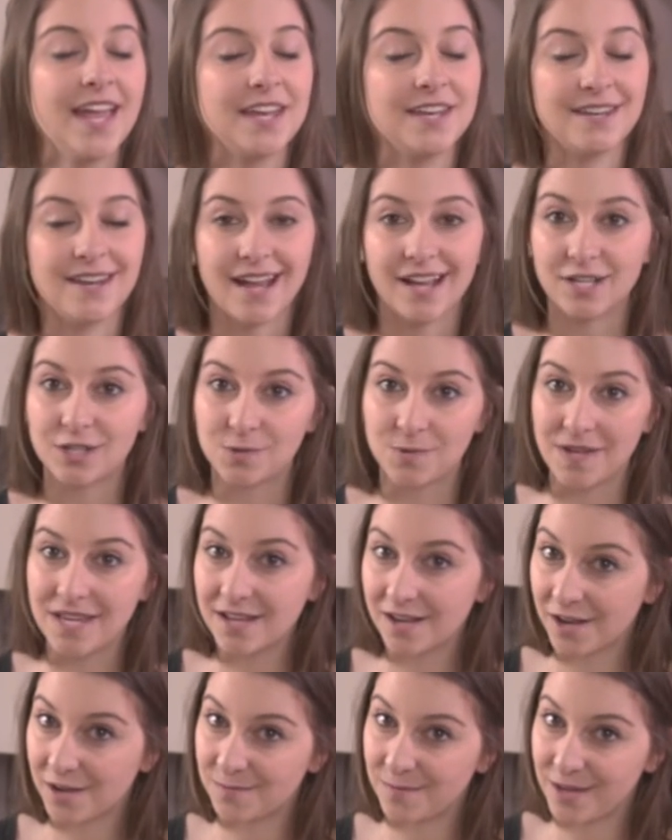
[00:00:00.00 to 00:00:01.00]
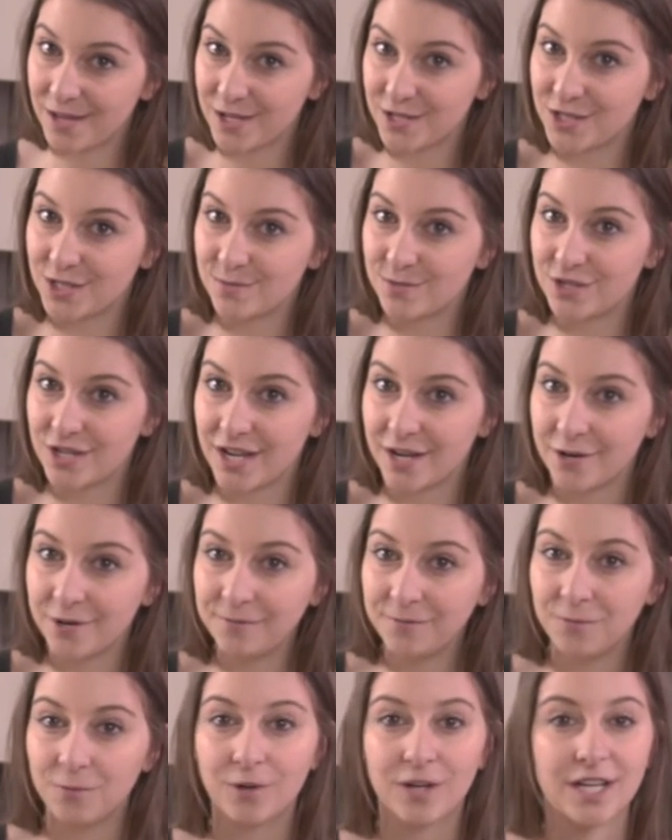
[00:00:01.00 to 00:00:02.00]
next week on my YouTube channel,
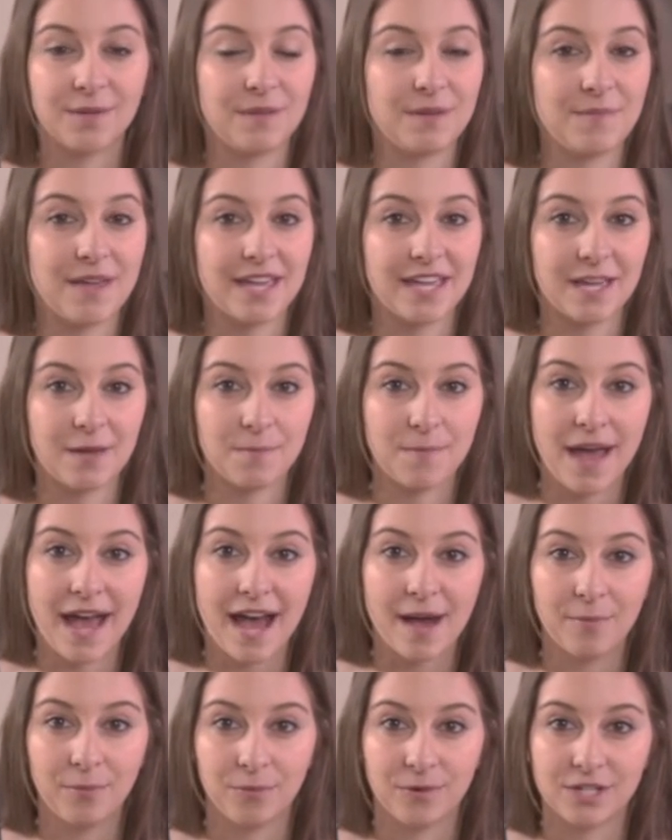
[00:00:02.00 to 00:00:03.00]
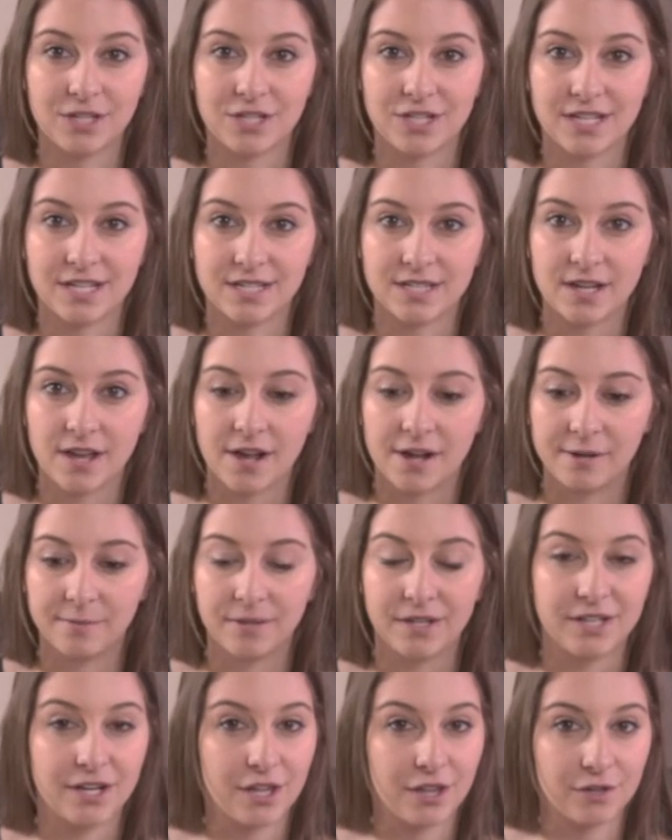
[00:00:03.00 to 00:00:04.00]
we're going to be making pap, which is
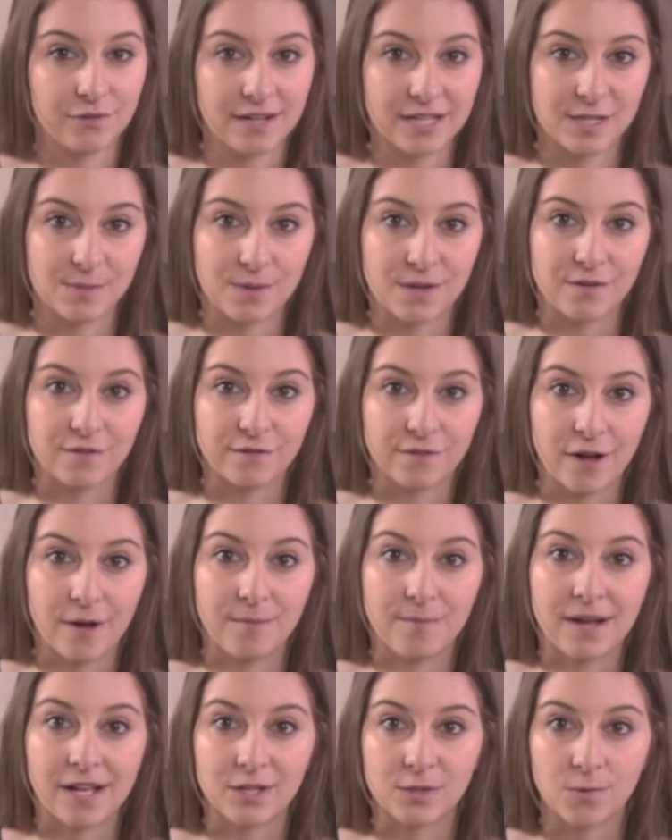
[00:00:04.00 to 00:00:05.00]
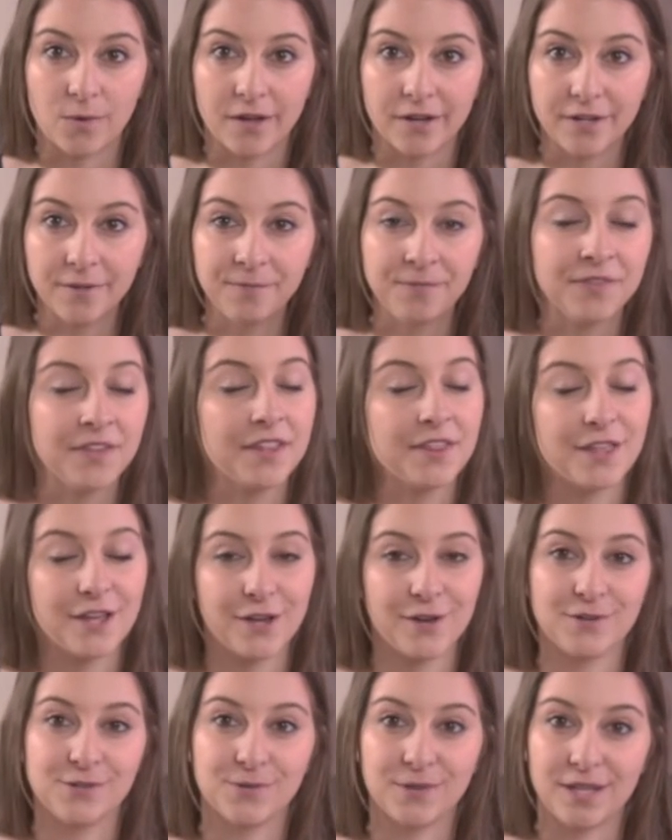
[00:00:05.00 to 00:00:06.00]
another recipe from Botswana that
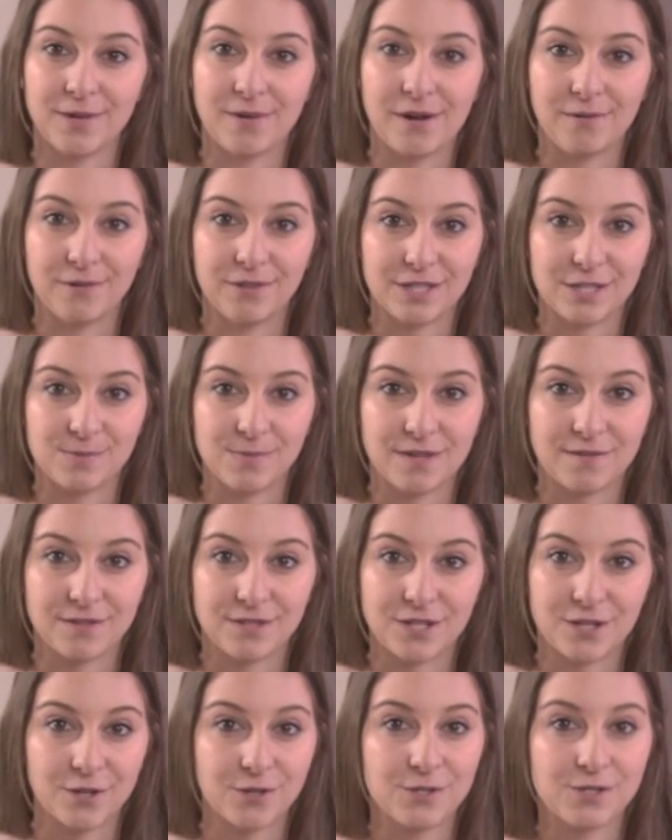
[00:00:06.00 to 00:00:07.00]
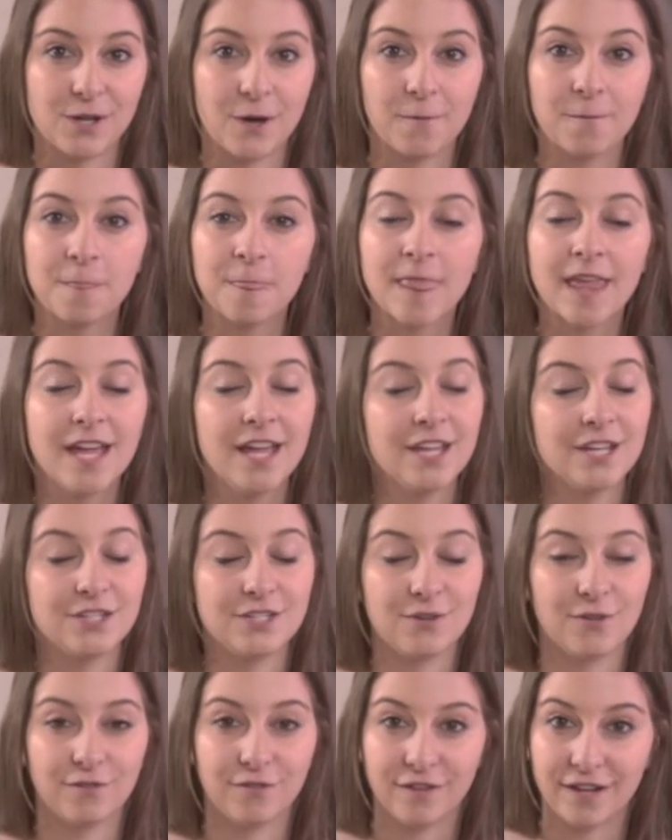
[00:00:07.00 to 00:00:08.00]
goes really well with this beef stew. So
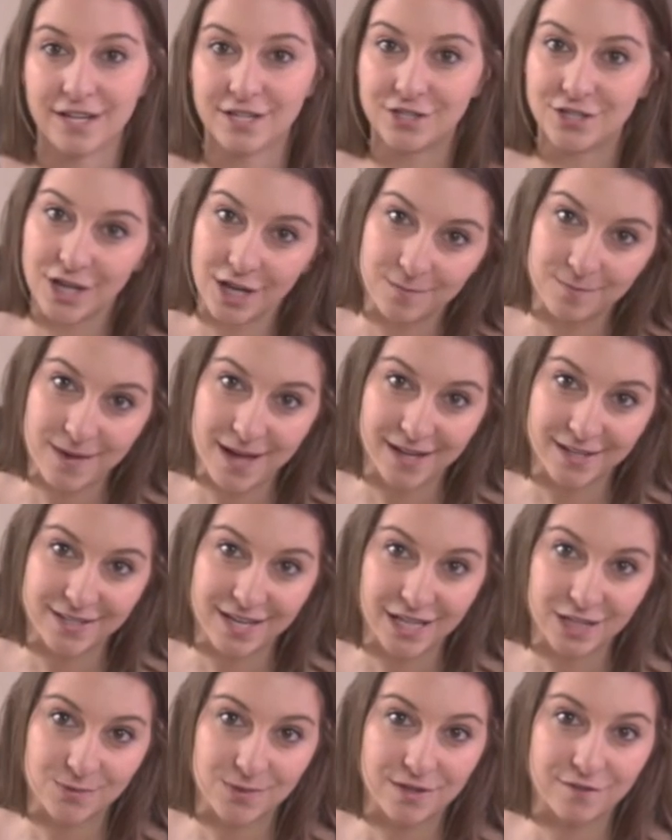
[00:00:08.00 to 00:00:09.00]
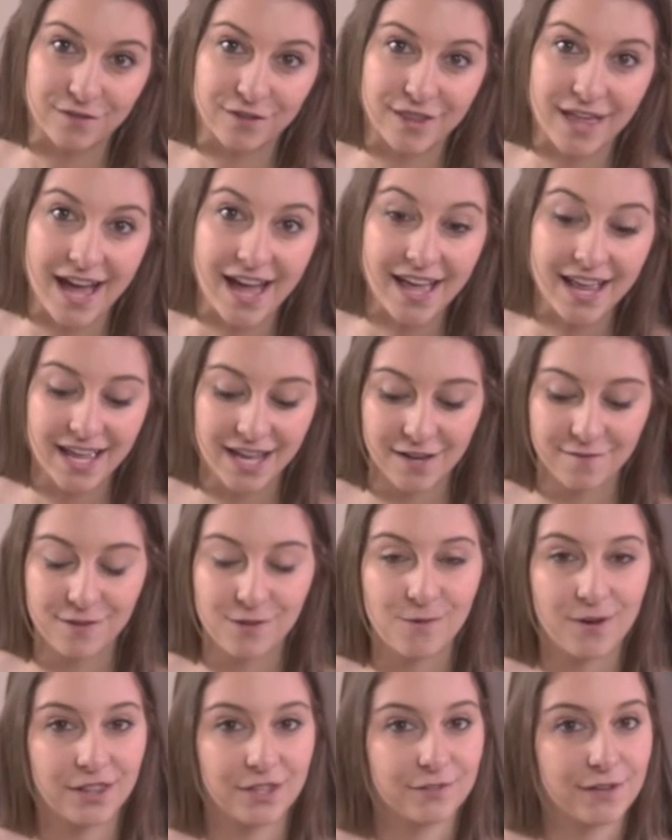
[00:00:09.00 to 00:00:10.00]
don't forget to check back next week for that. And if you
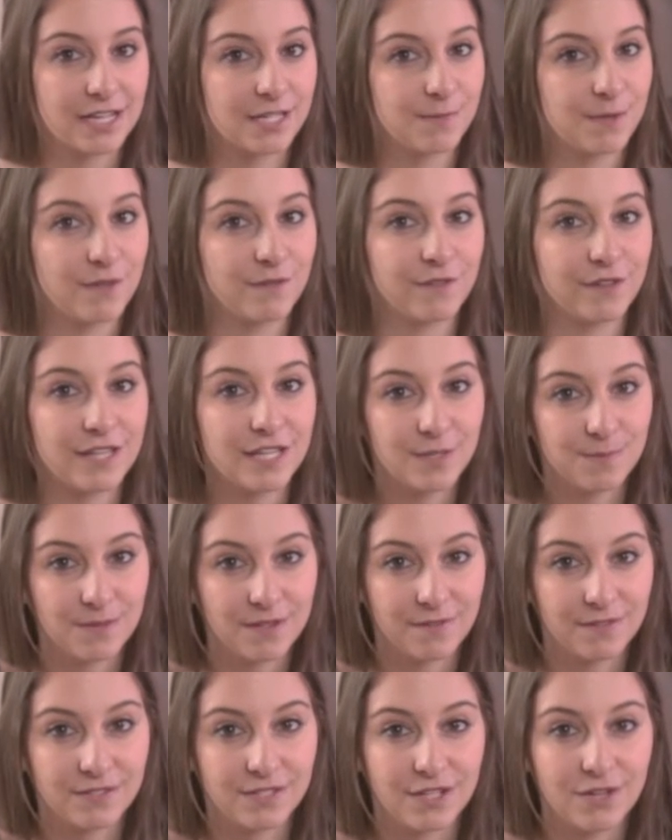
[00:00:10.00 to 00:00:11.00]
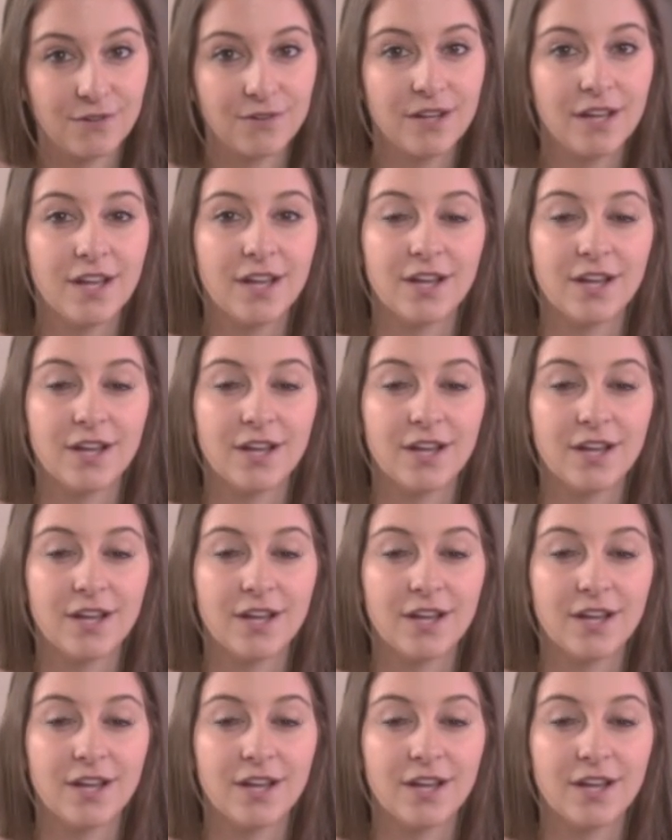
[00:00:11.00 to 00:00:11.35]
want the recipe for this beef stew,